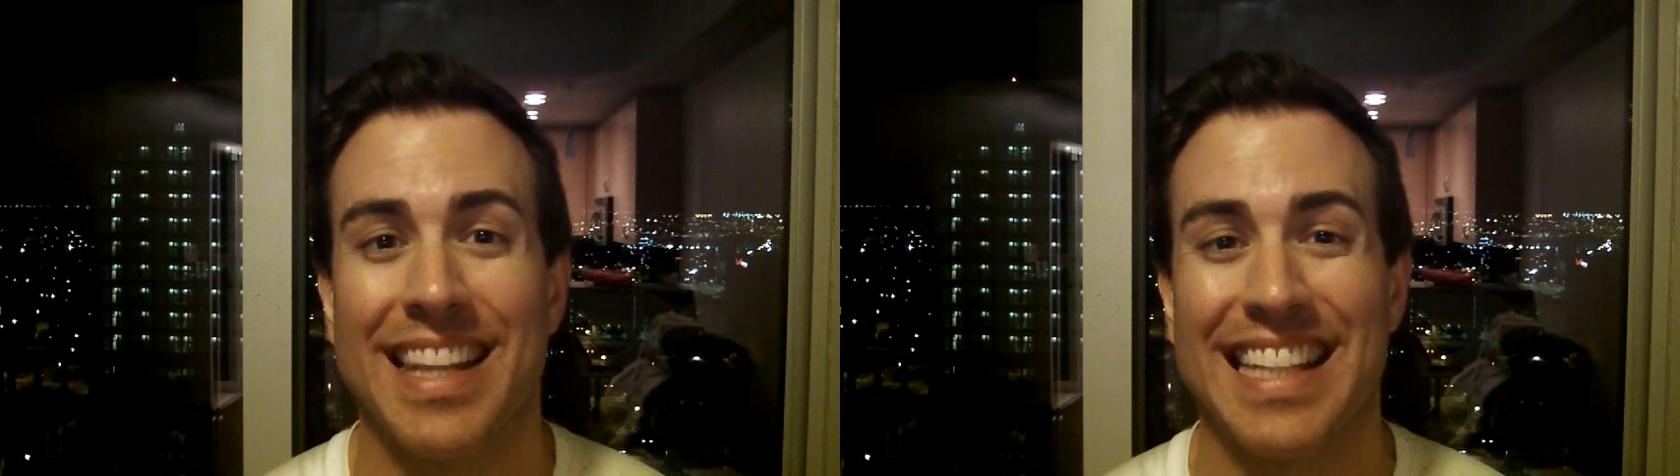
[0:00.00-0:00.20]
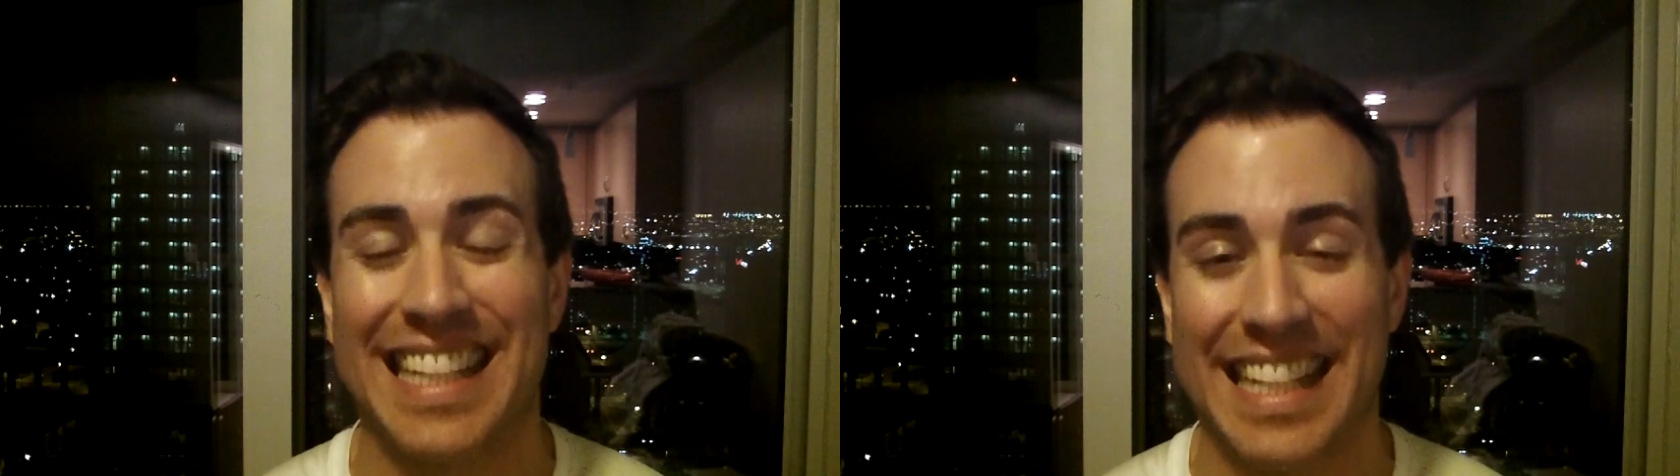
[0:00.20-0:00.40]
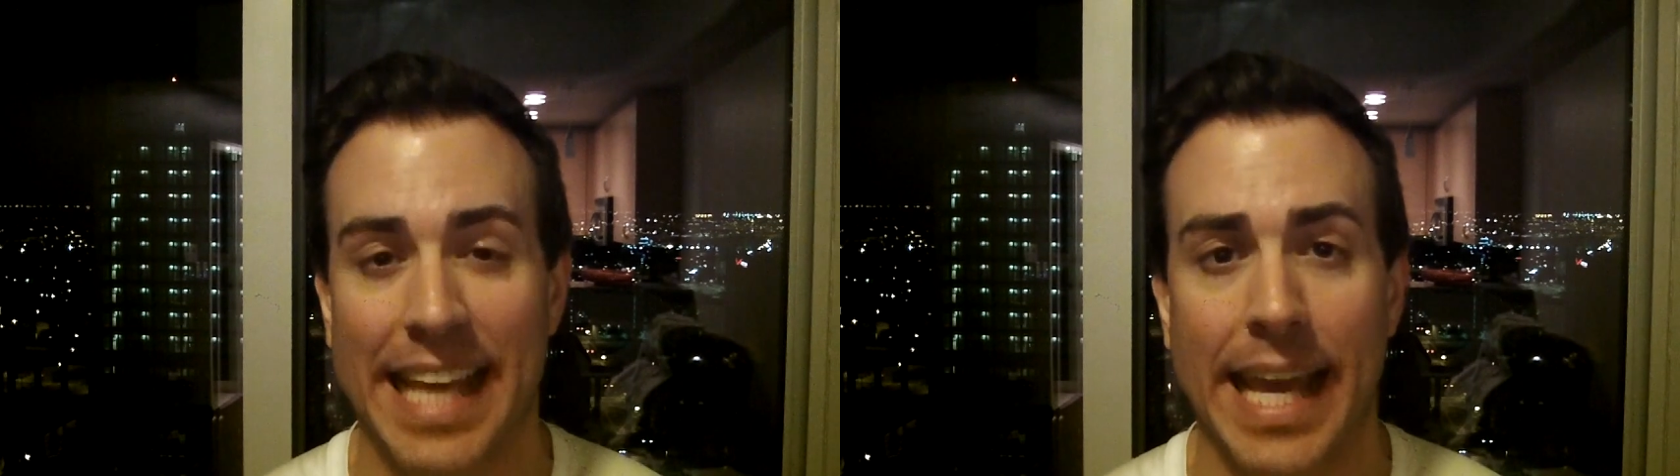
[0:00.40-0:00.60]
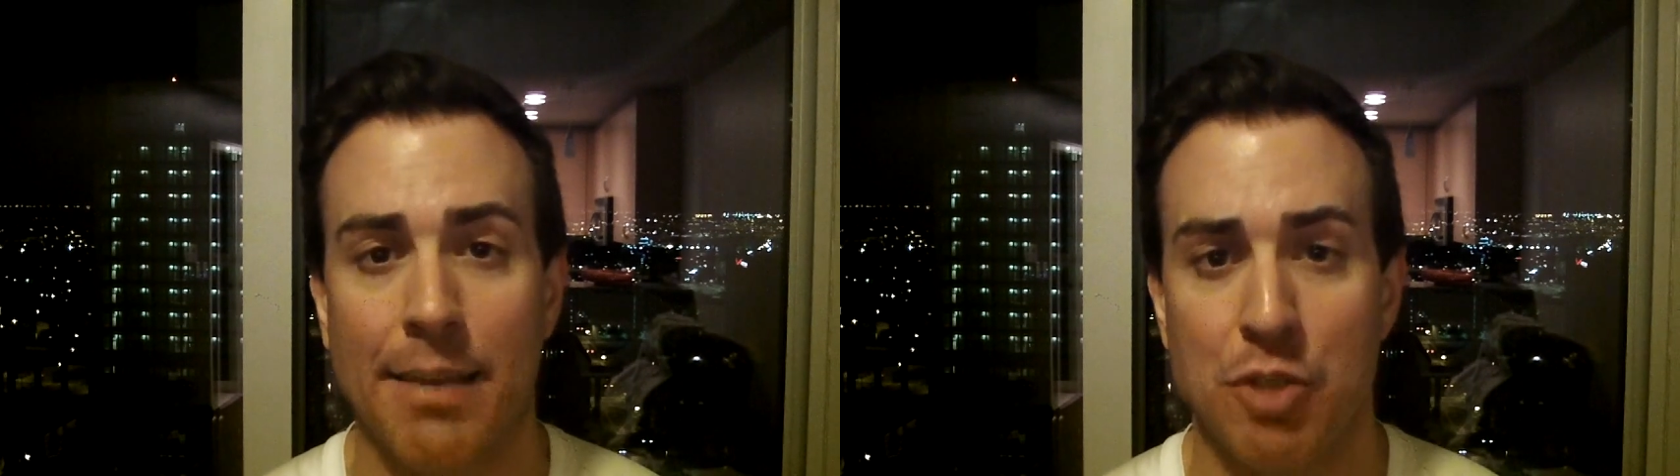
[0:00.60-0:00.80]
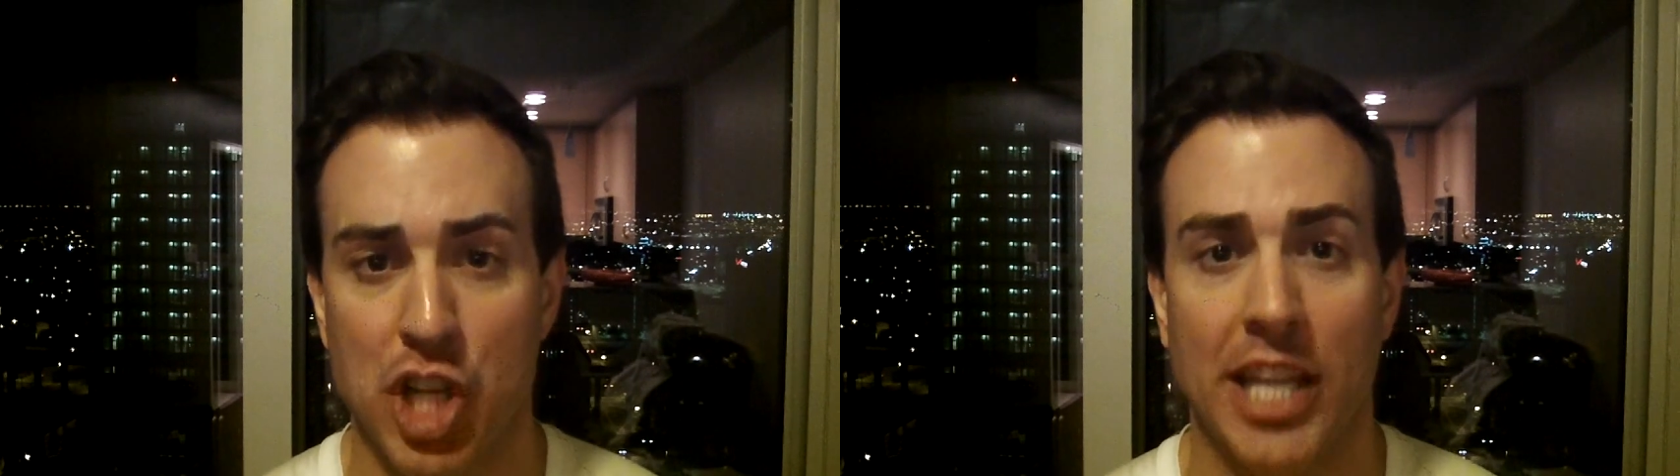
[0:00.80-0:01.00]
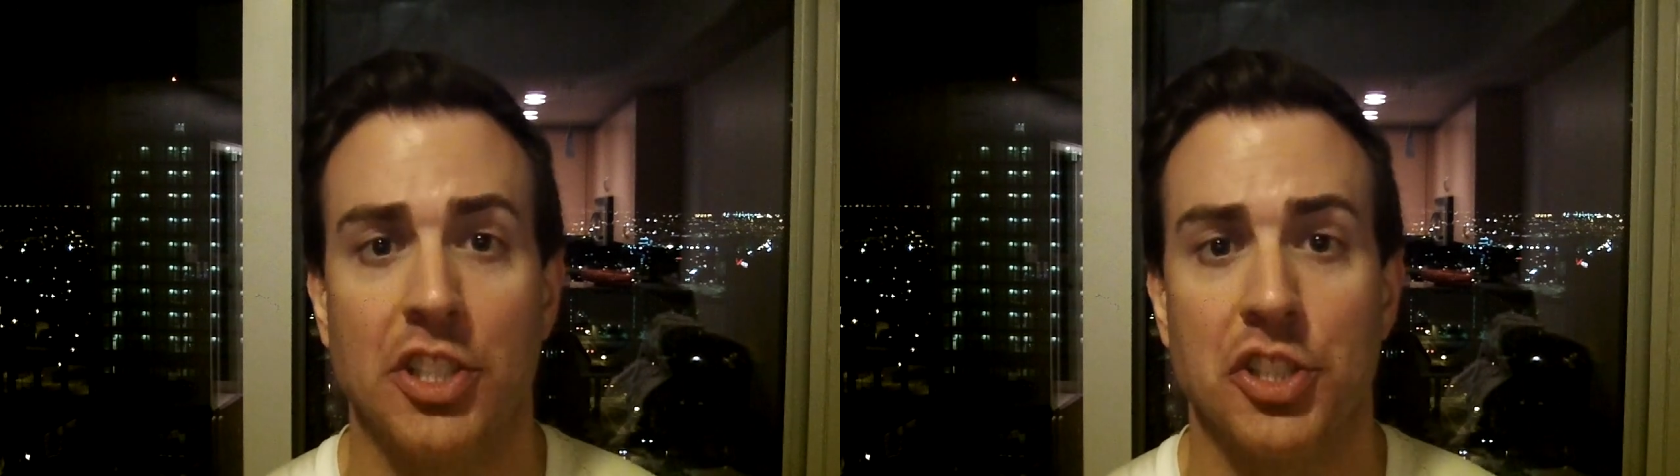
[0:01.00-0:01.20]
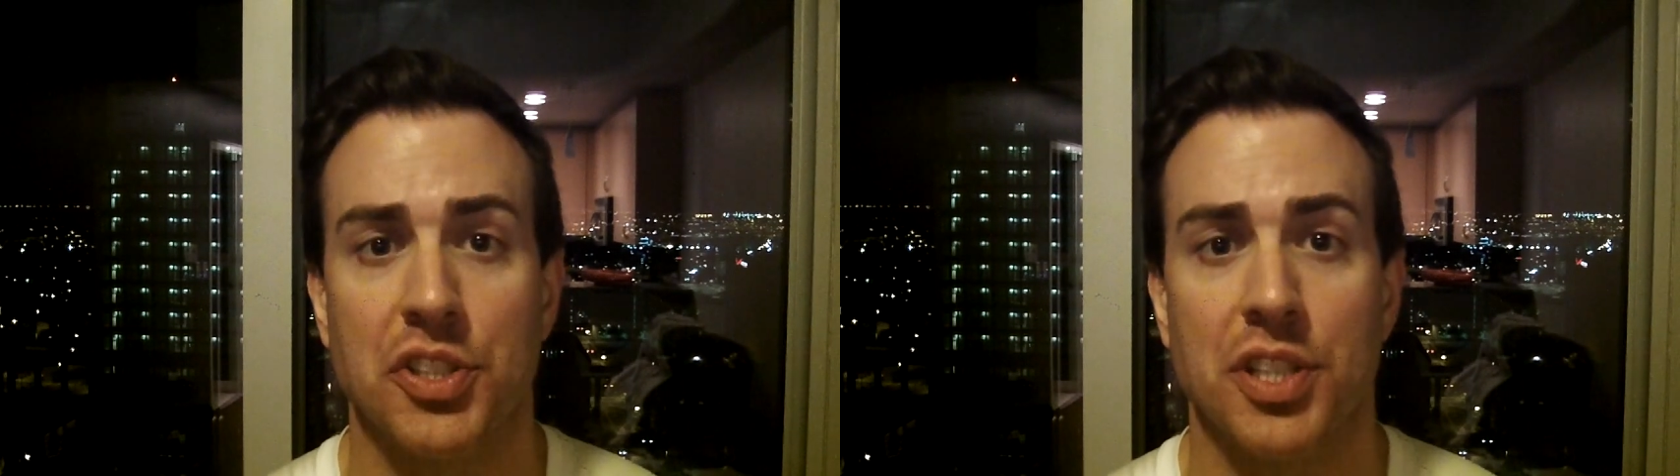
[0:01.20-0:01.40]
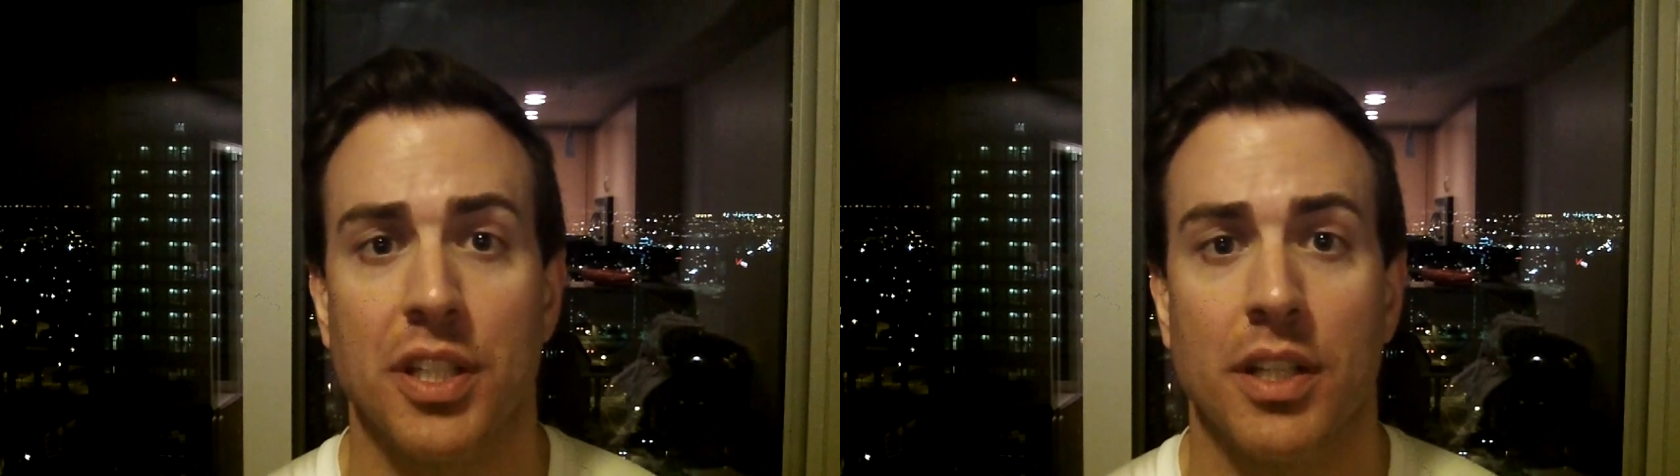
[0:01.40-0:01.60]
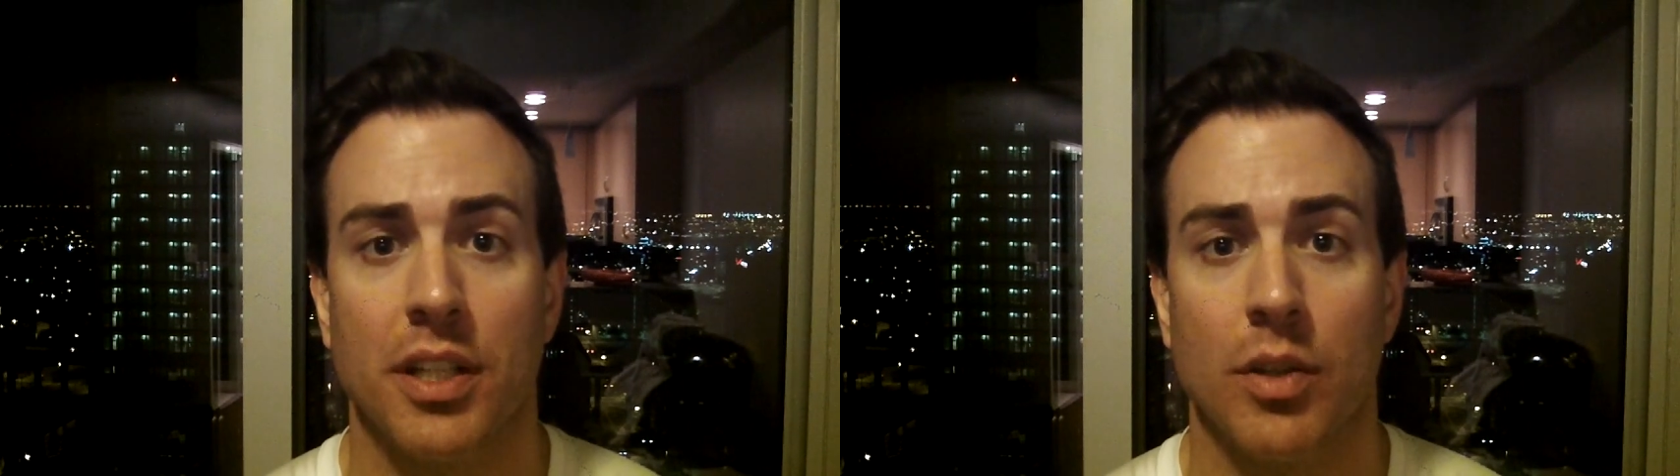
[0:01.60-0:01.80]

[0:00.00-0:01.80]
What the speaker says: that the game changes